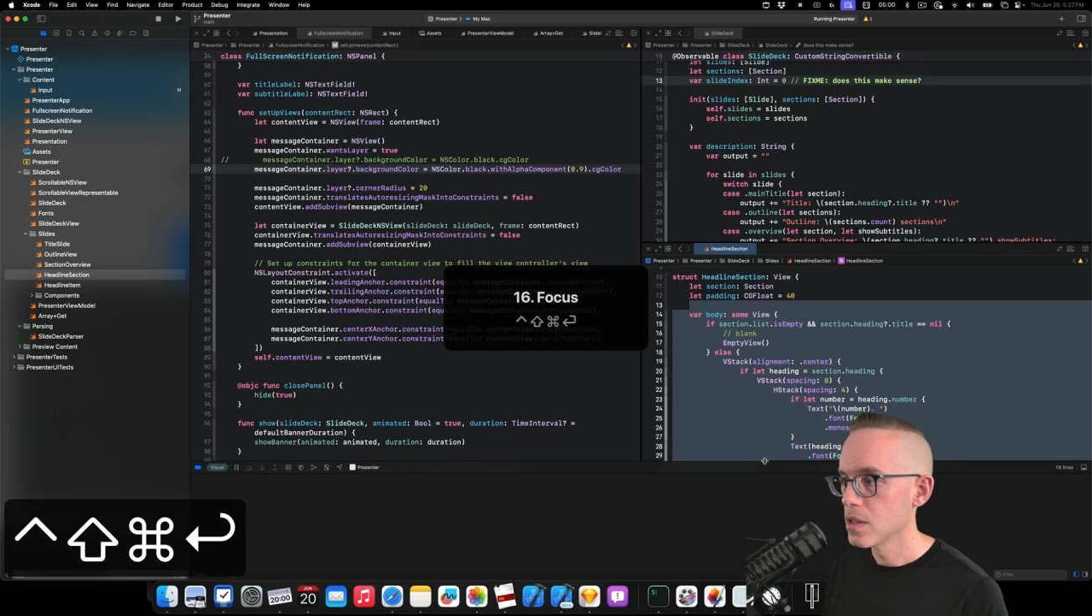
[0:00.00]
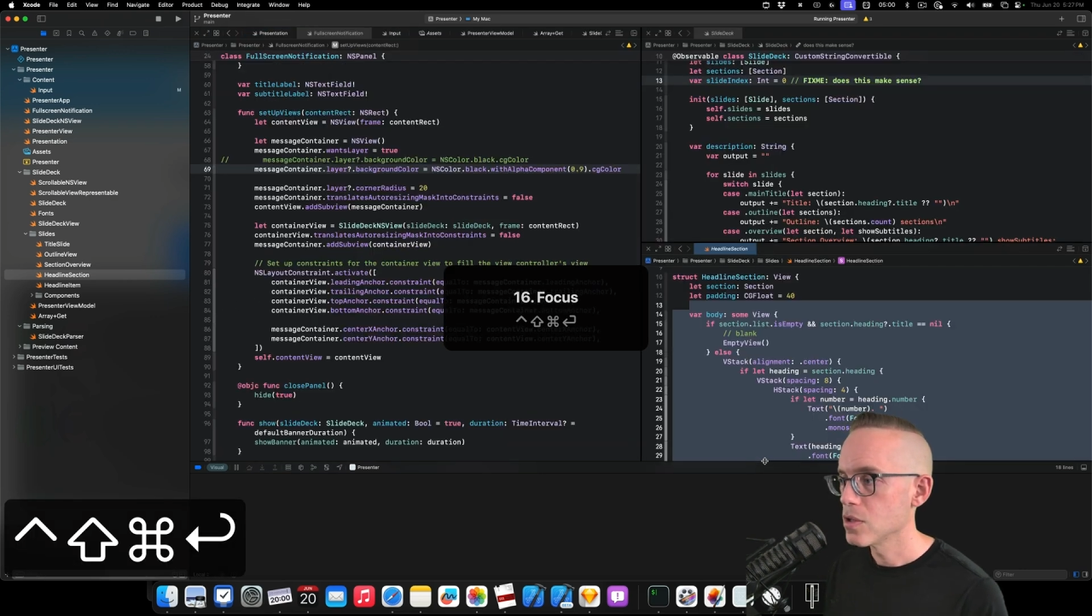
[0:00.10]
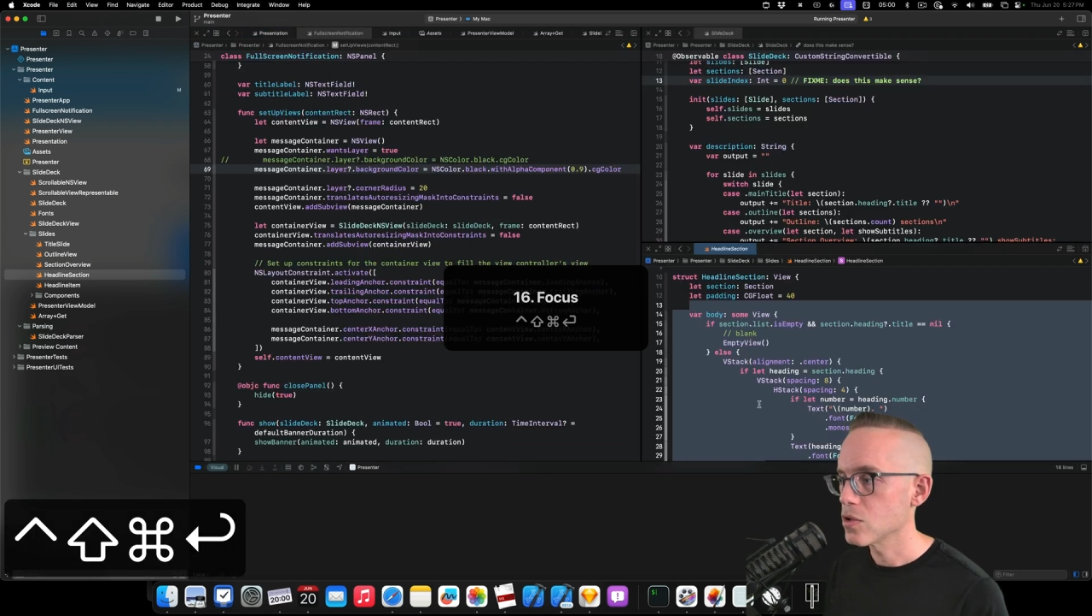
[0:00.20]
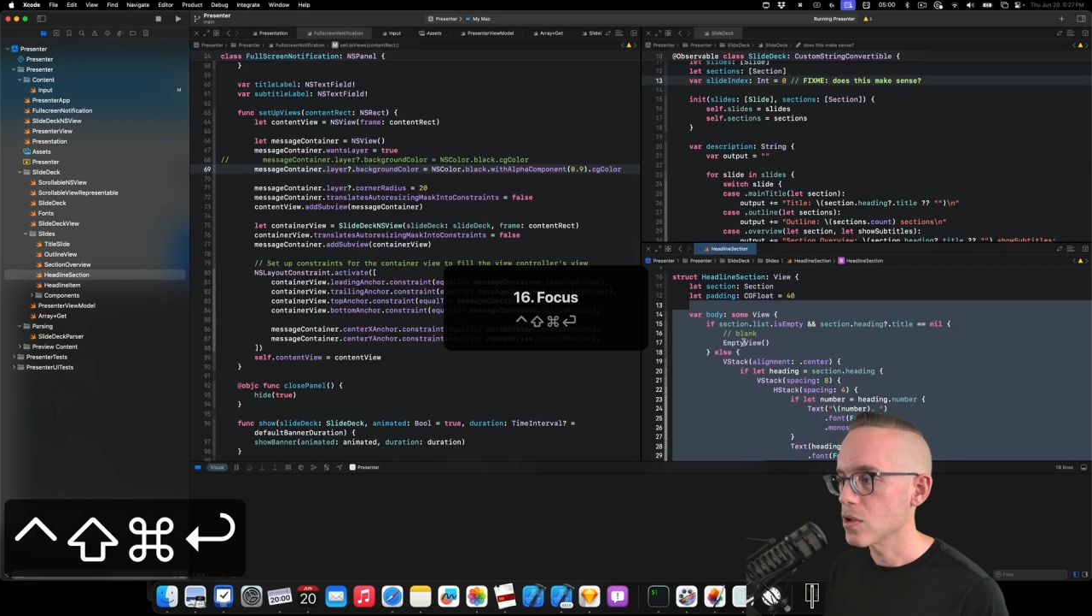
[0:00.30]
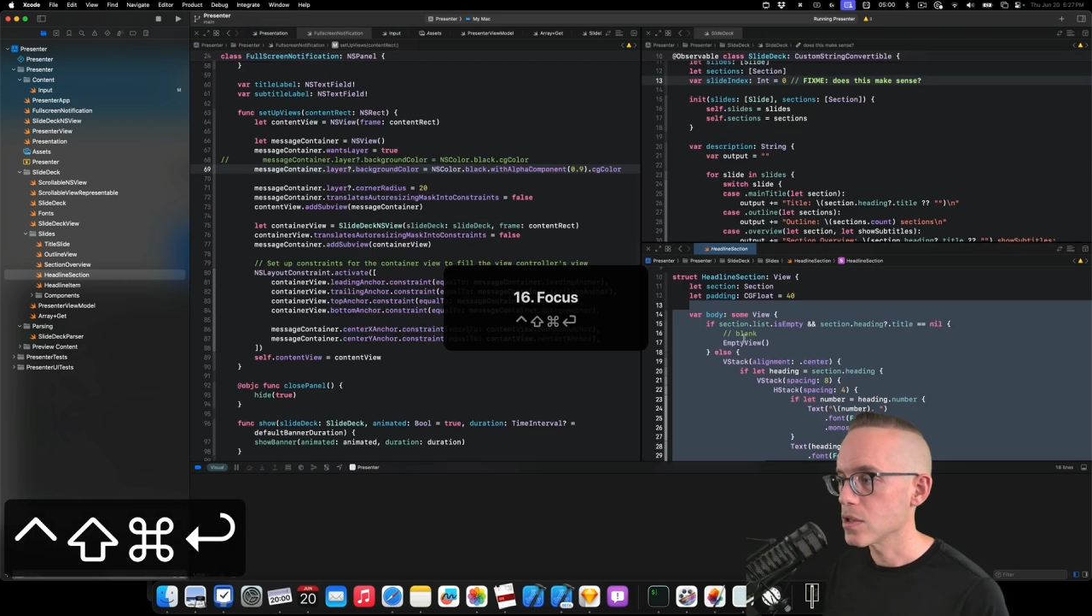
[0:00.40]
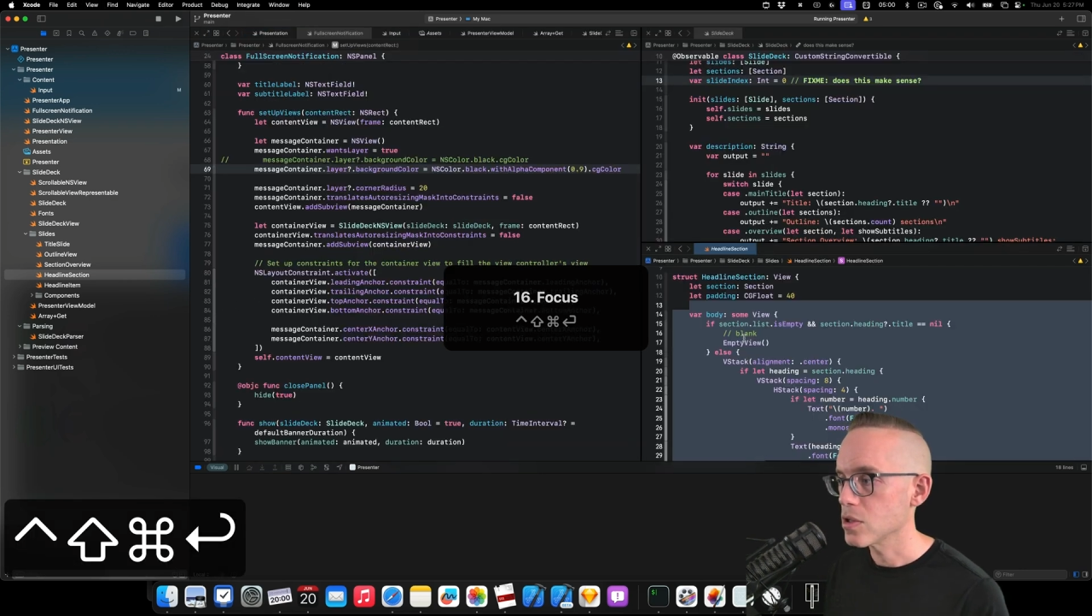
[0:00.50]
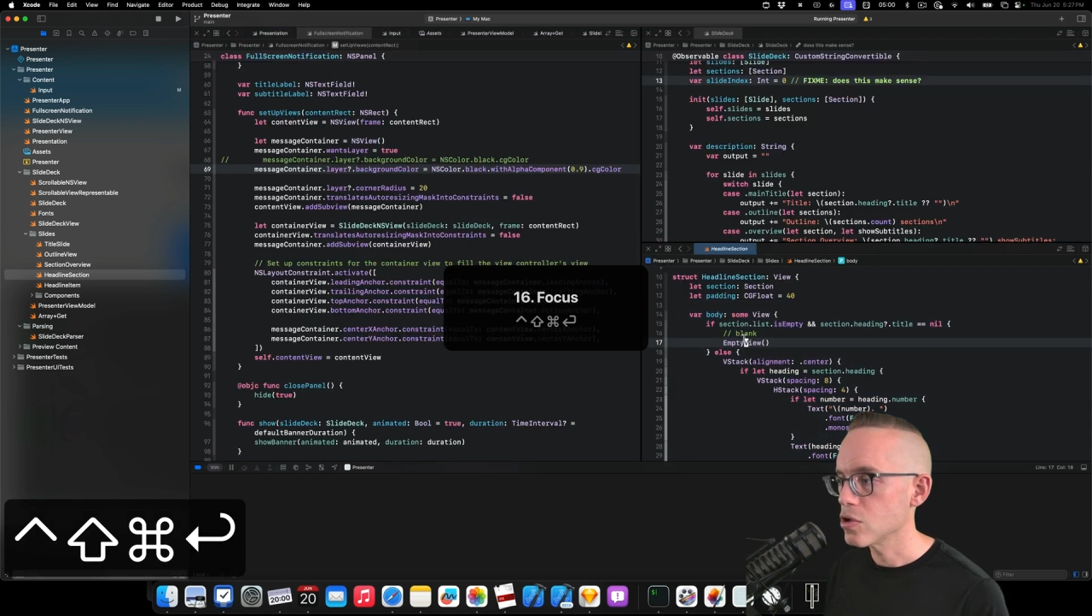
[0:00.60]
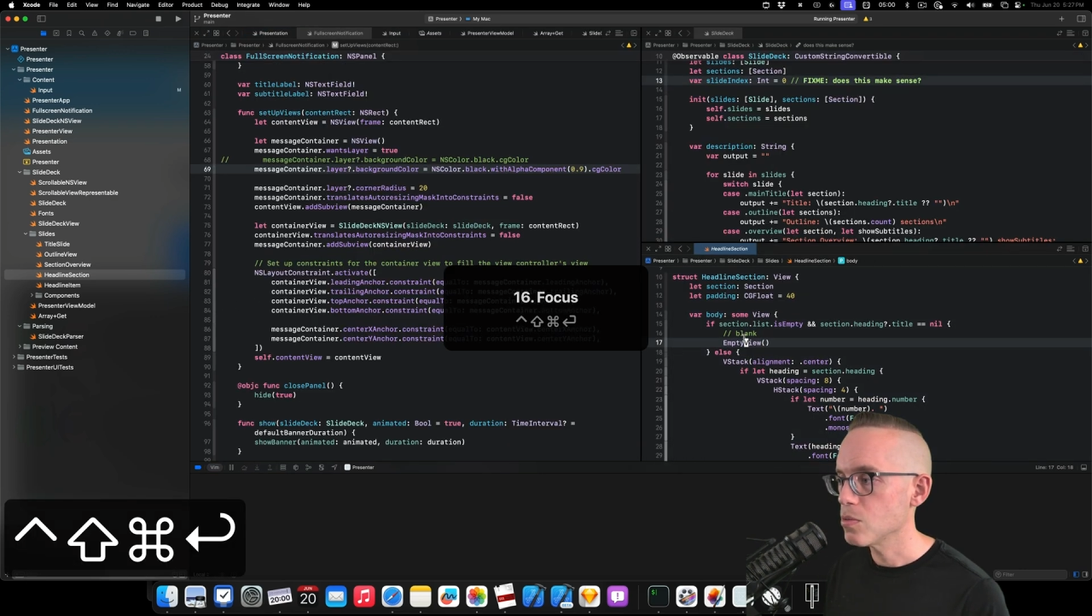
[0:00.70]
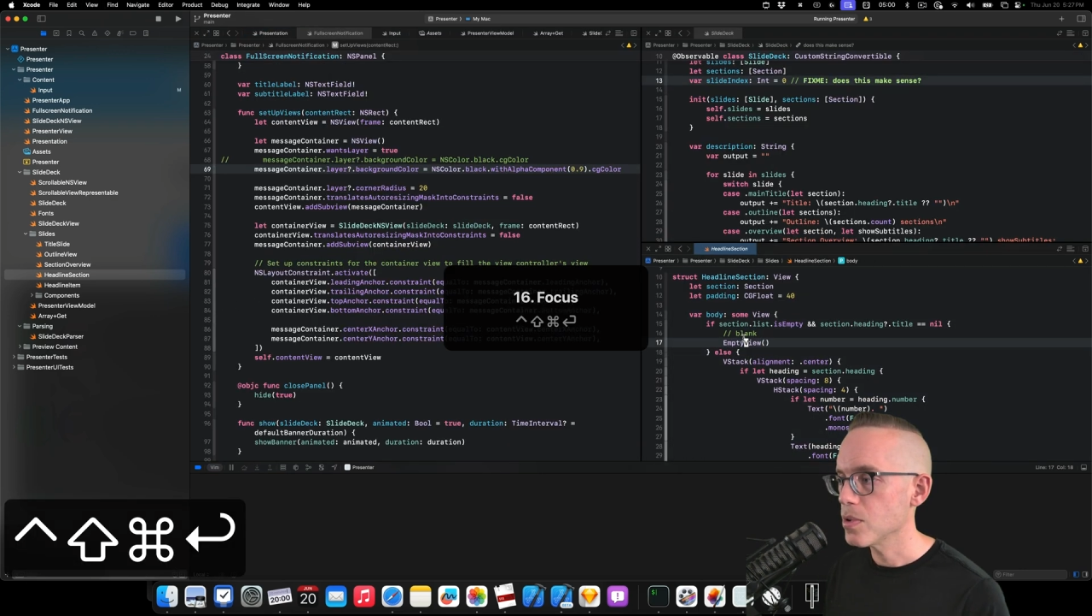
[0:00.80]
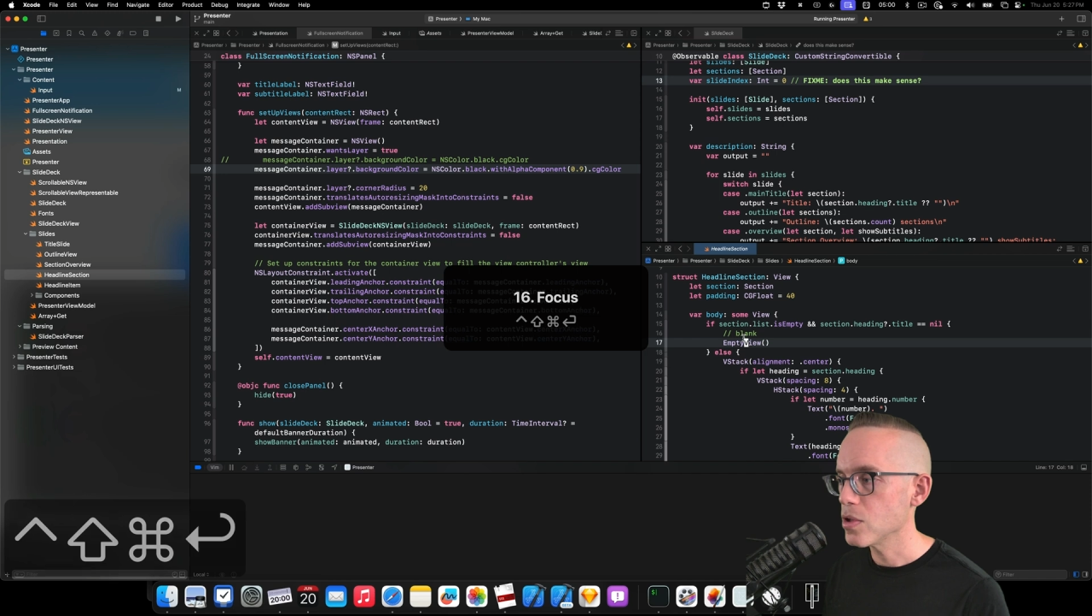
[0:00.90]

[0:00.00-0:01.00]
So that's a super